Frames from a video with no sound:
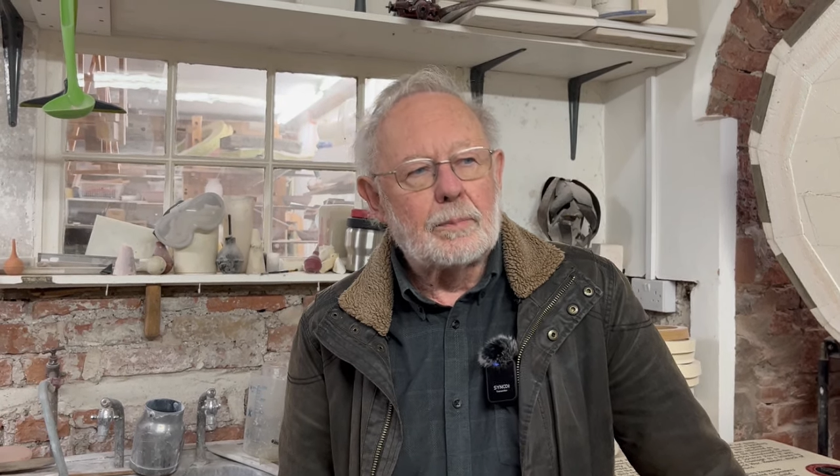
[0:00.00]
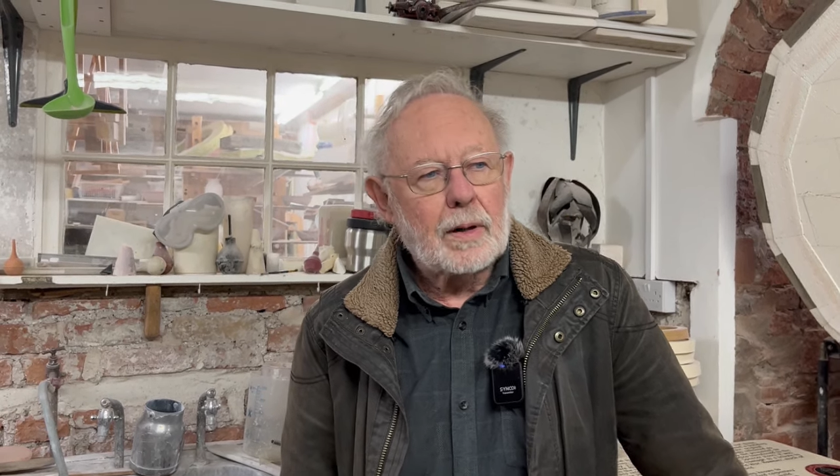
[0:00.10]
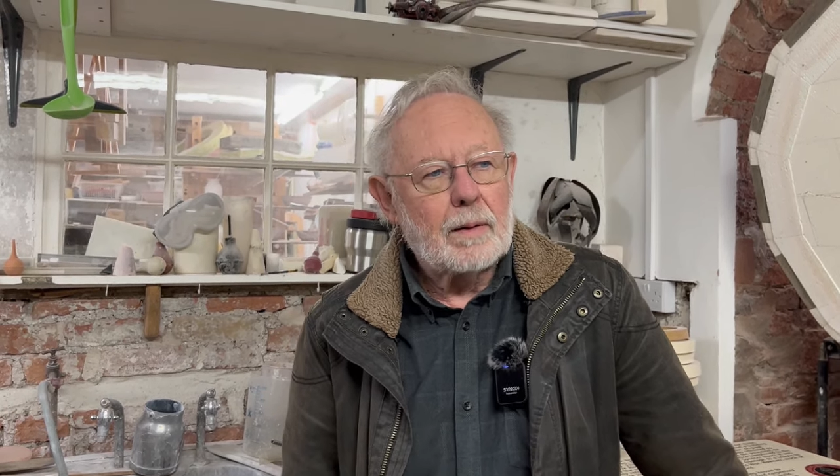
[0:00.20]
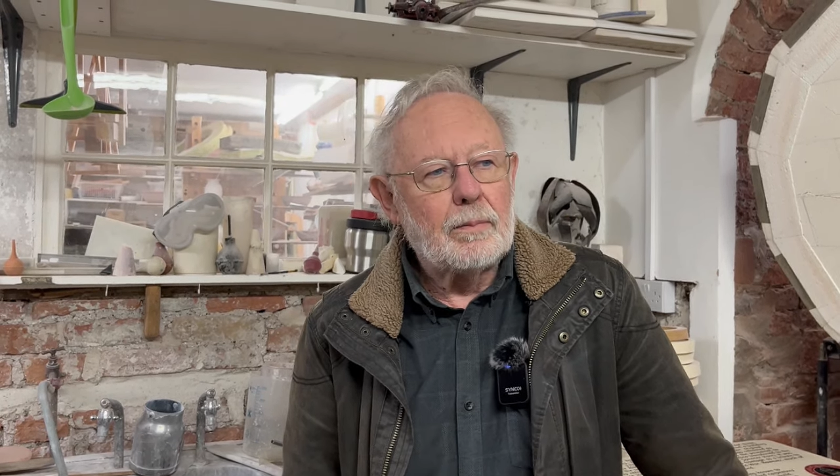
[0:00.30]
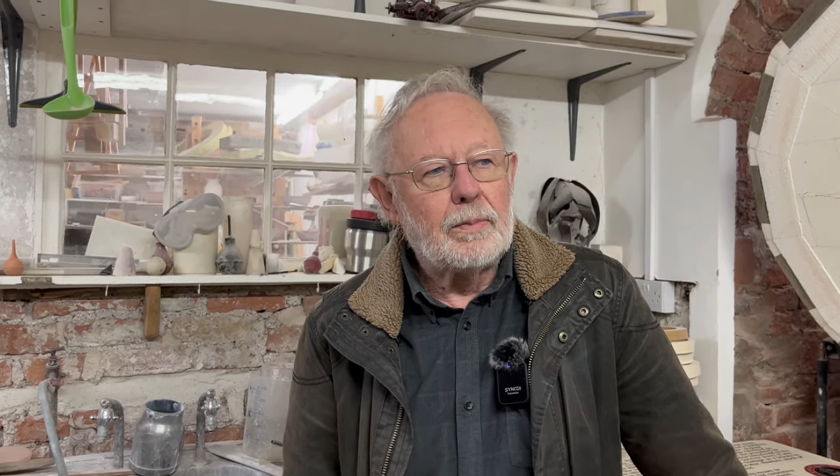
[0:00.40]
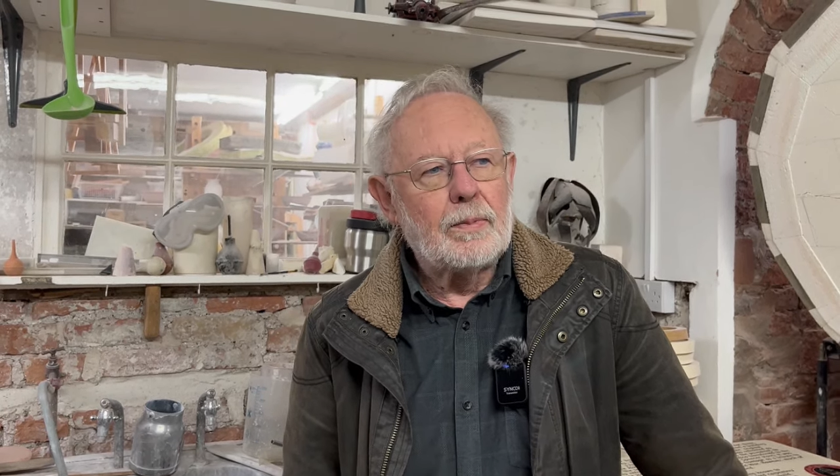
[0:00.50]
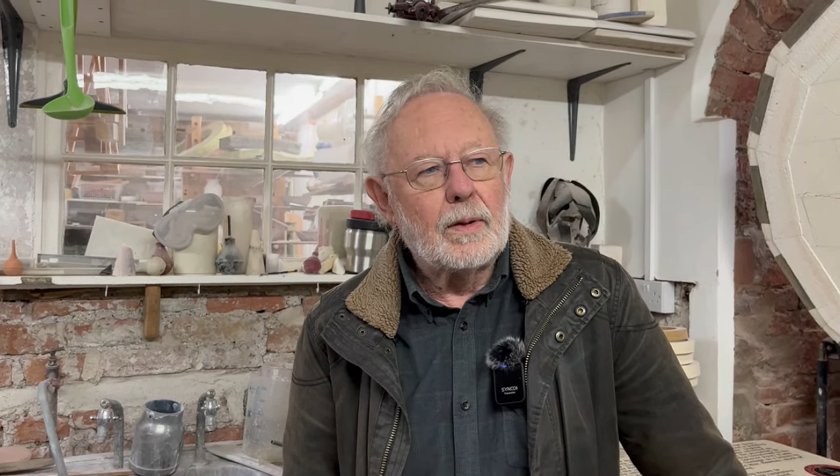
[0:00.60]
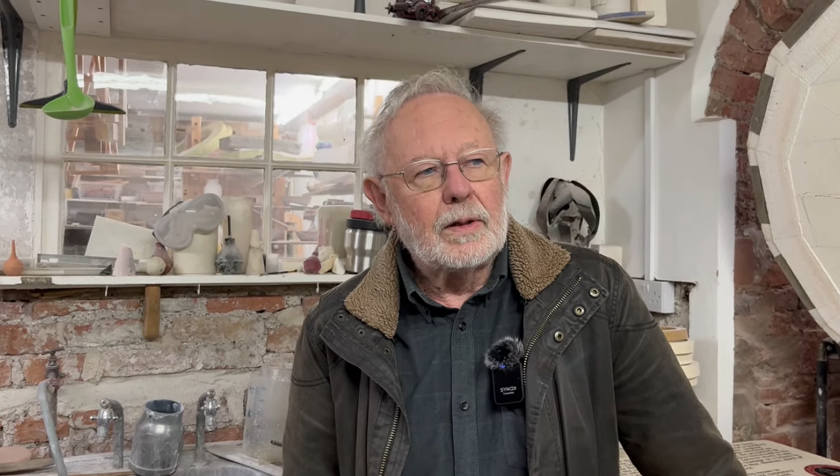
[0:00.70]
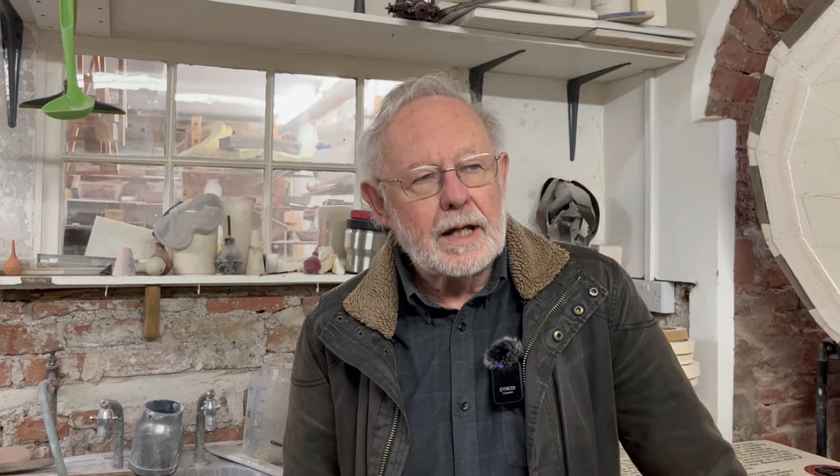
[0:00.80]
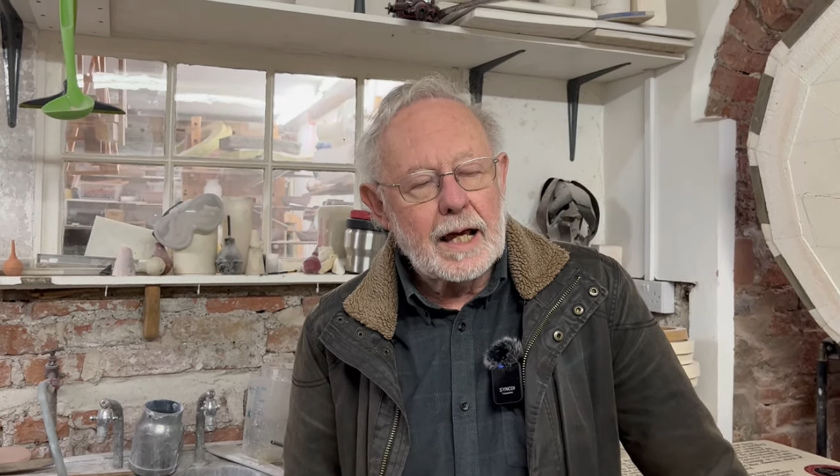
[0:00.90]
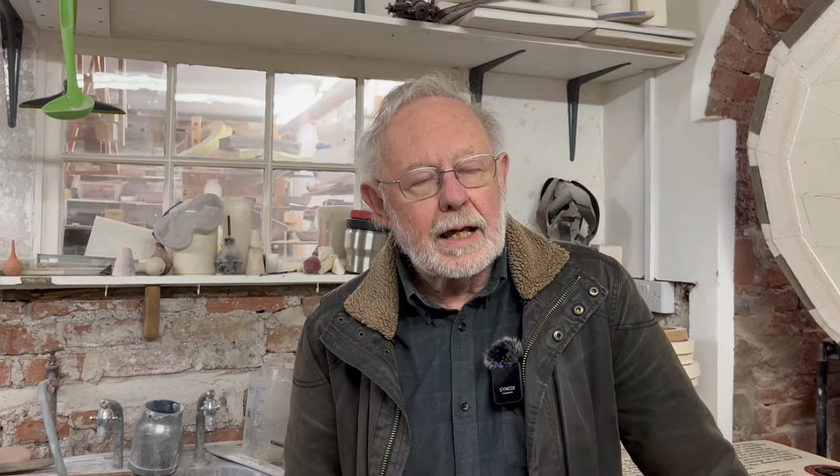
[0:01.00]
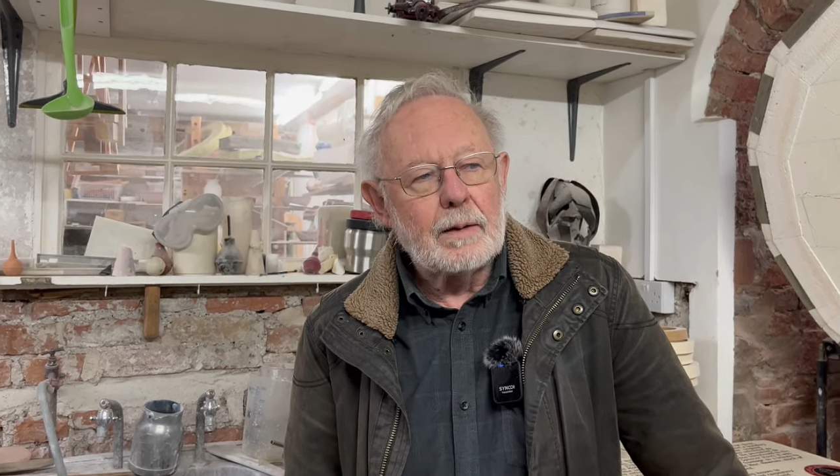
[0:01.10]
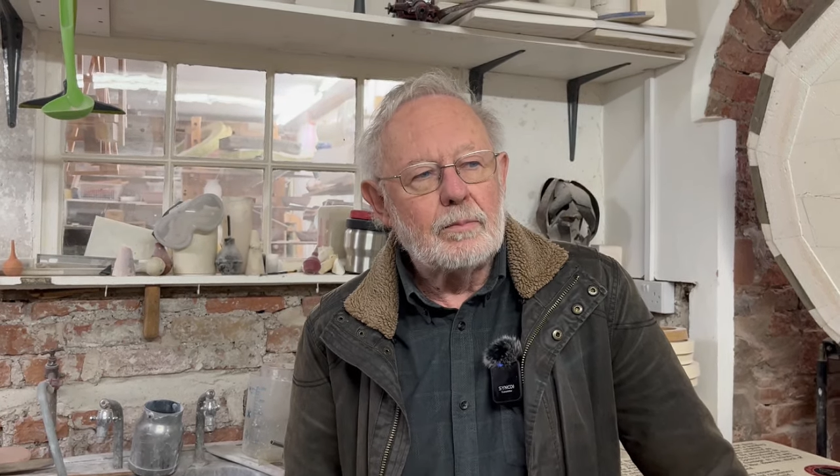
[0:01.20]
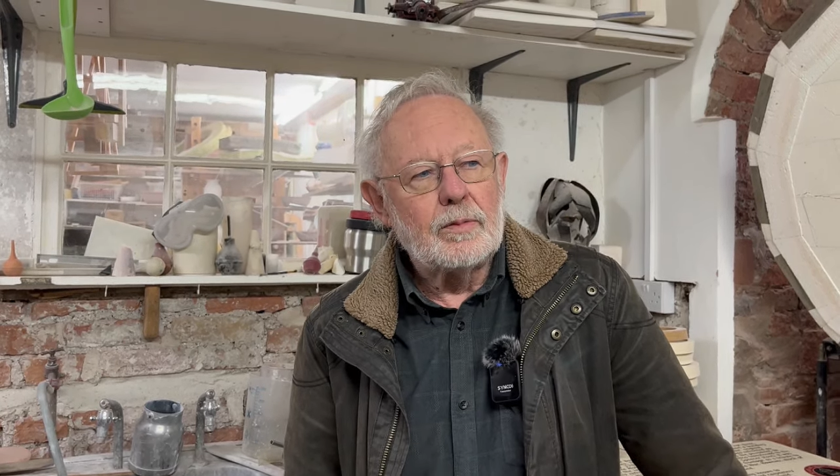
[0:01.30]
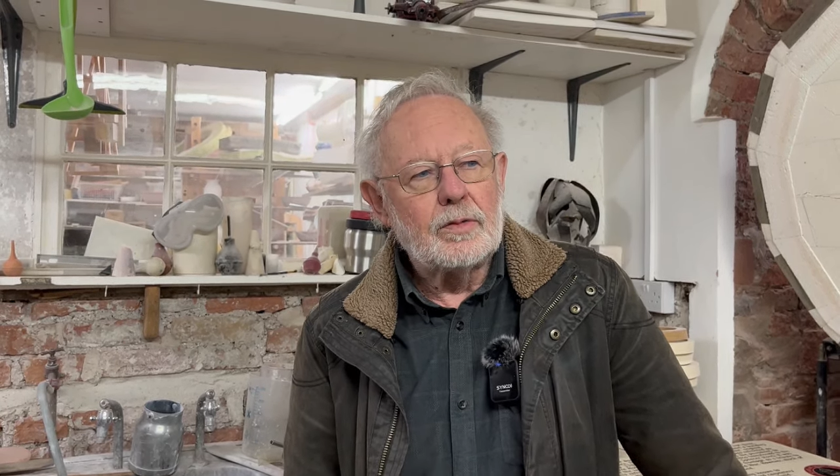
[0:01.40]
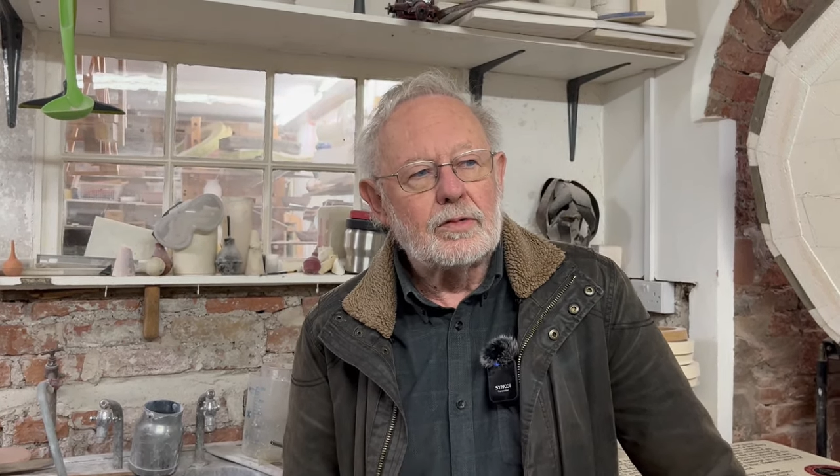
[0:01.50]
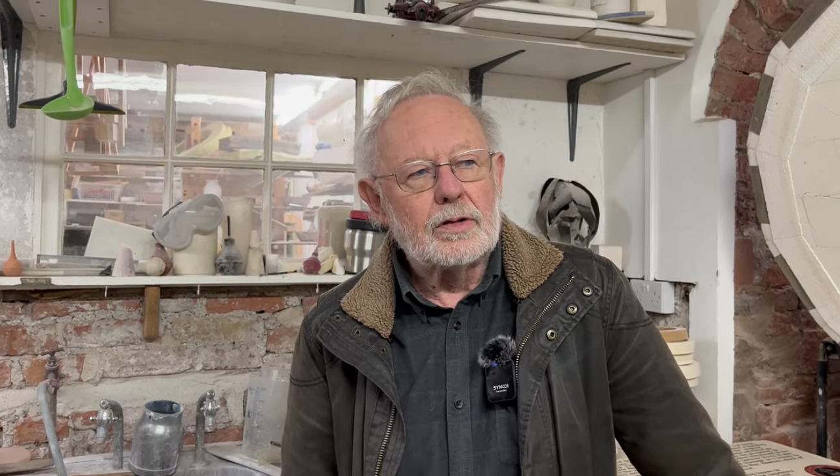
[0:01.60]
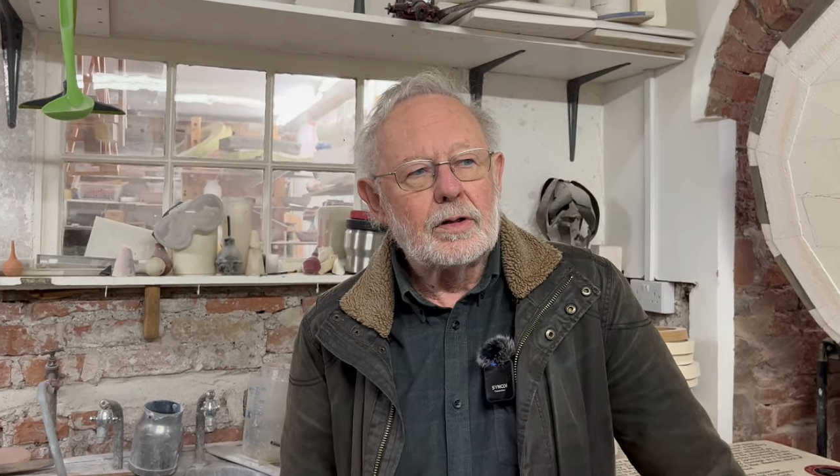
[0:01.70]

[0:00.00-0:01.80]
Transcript: pub names